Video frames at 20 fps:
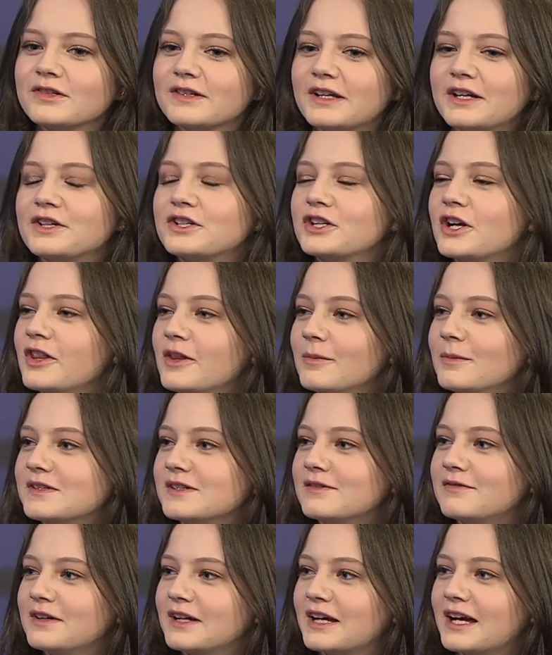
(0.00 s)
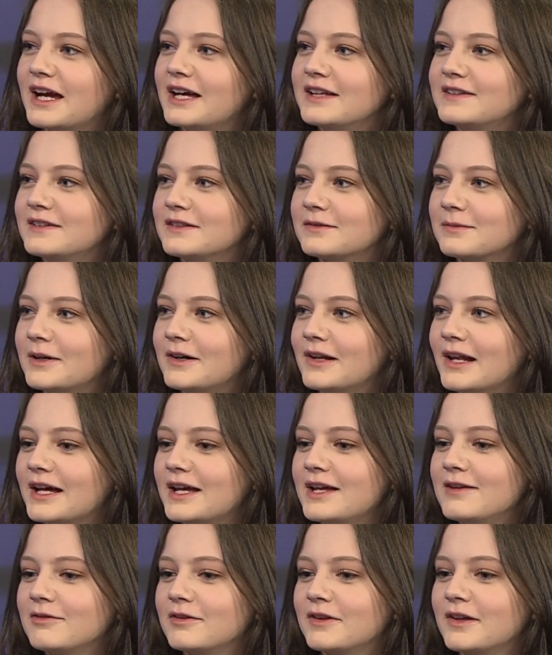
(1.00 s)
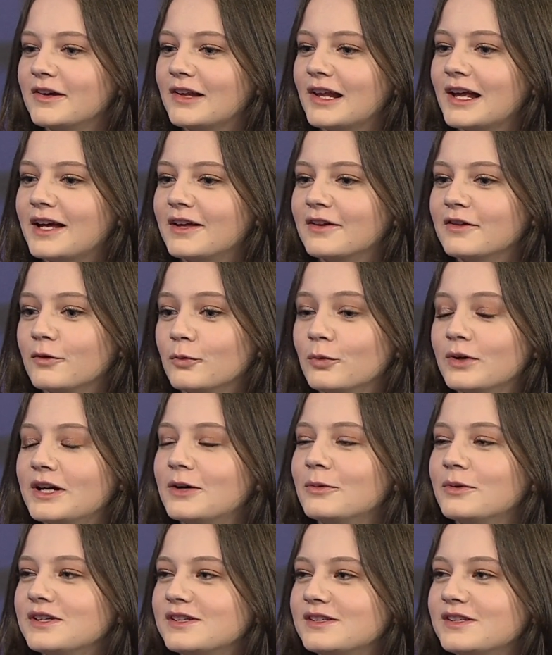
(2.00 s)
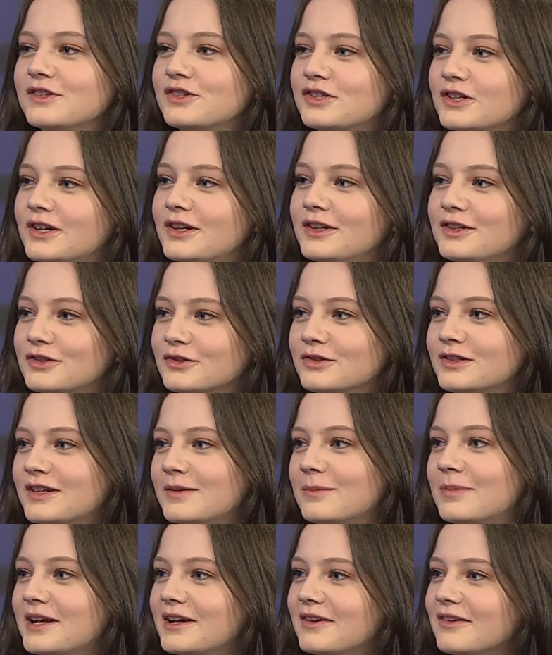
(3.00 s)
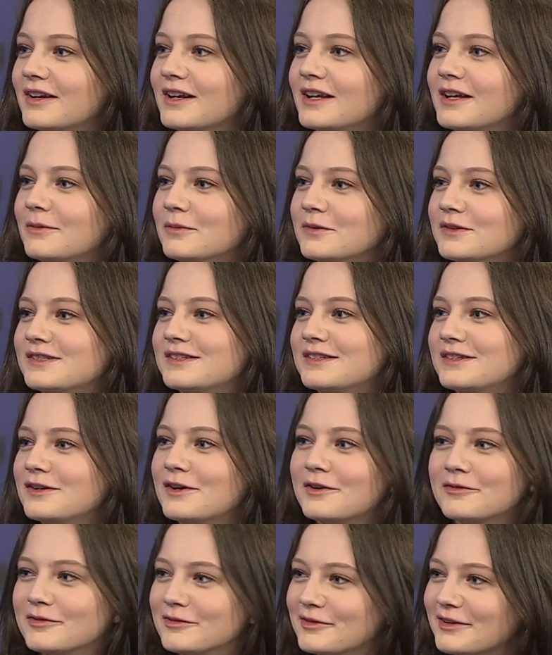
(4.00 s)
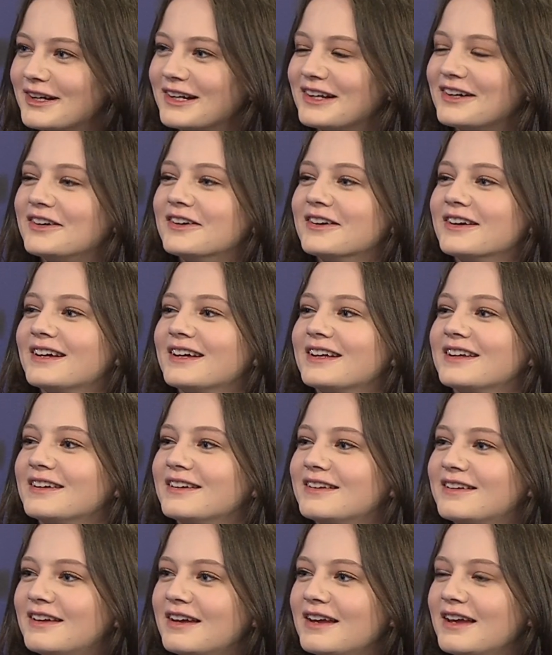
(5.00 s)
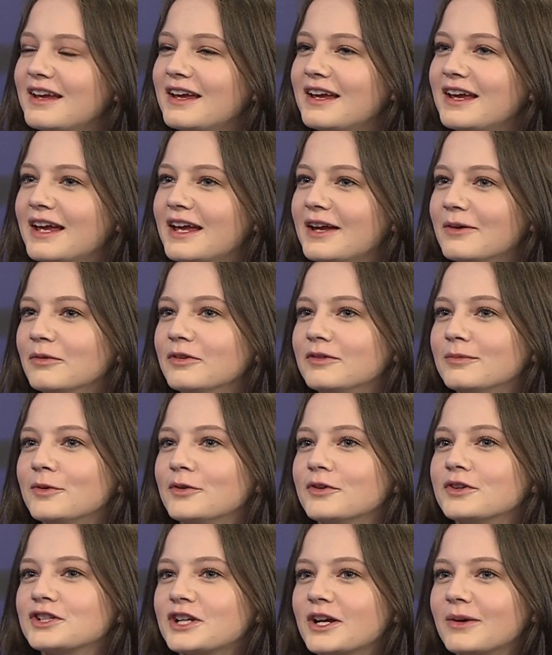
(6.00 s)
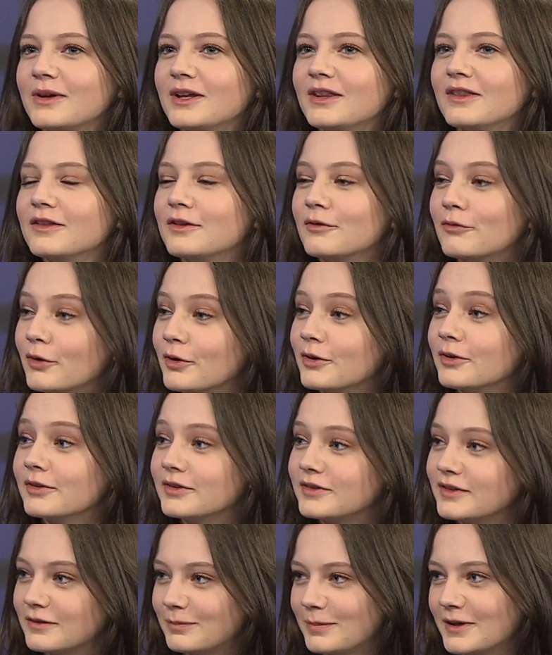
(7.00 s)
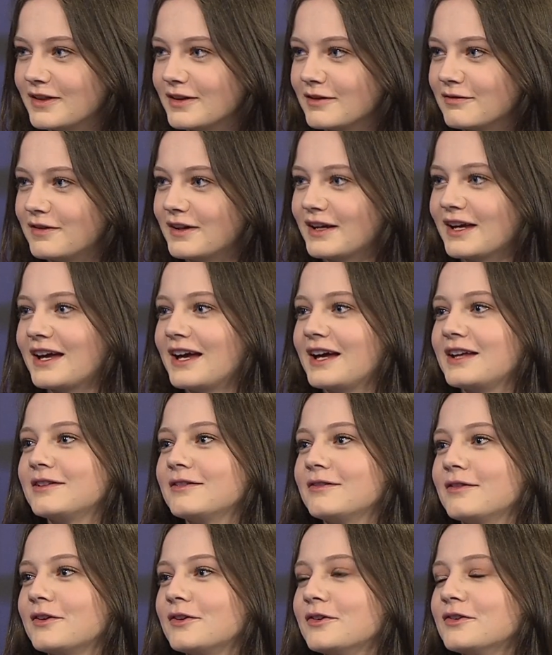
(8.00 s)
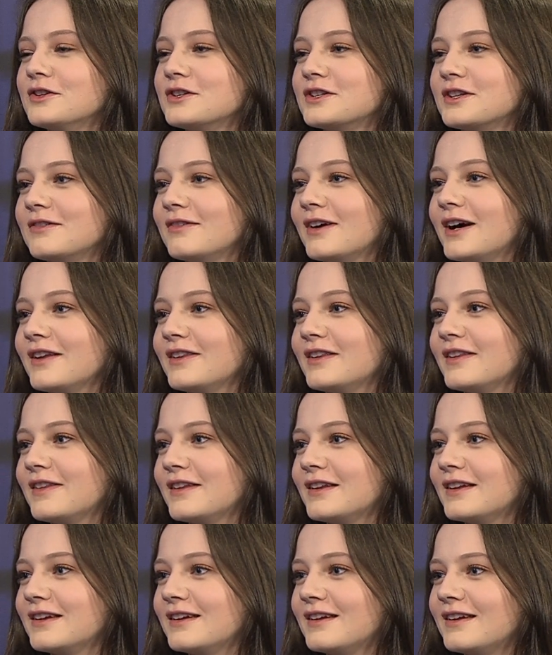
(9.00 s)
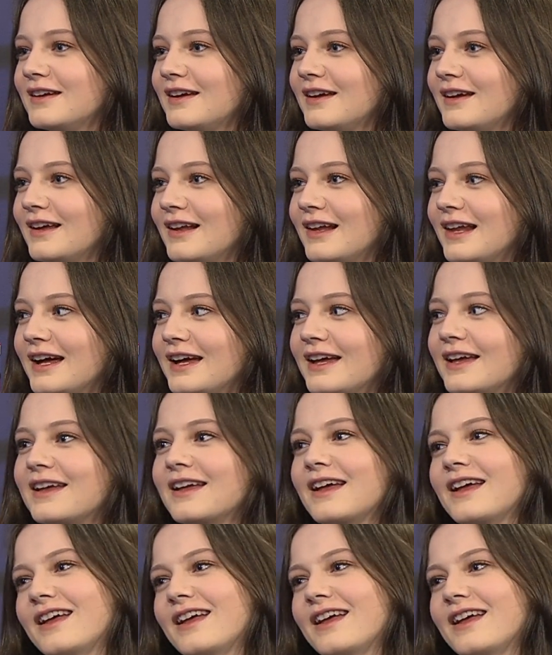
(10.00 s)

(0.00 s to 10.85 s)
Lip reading: like showing them as the figureheads as well, like even though like Winston Churchill did appear in it, it was not for very long, and it was more showing the royals as being the figurehead of the country rather than like